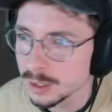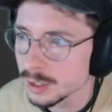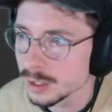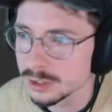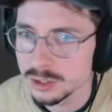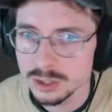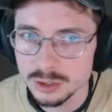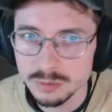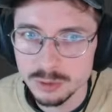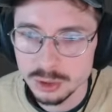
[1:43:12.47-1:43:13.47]
Let's just do
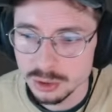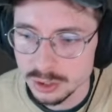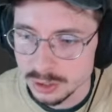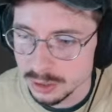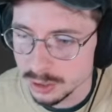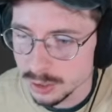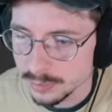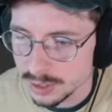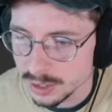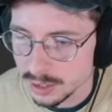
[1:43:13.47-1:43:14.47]
some recording. Can you even
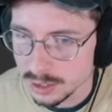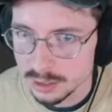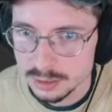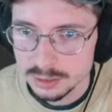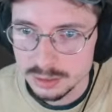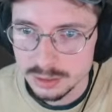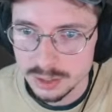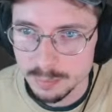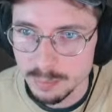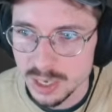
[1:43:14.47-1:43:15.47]
see that? Does
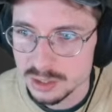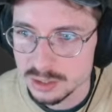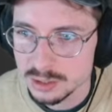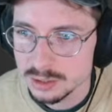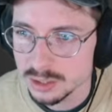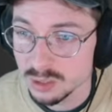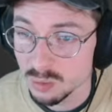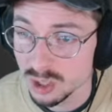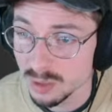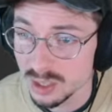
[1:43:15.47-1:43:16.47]
it matter? Do you
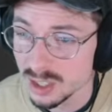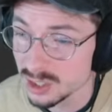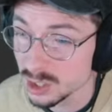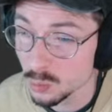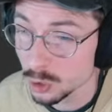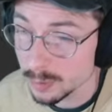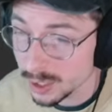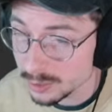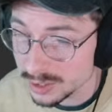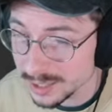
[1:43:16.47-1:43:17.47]
want to be able
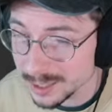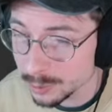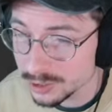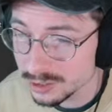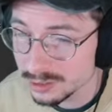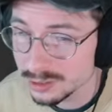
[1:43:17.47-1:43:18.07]
to see Ableton?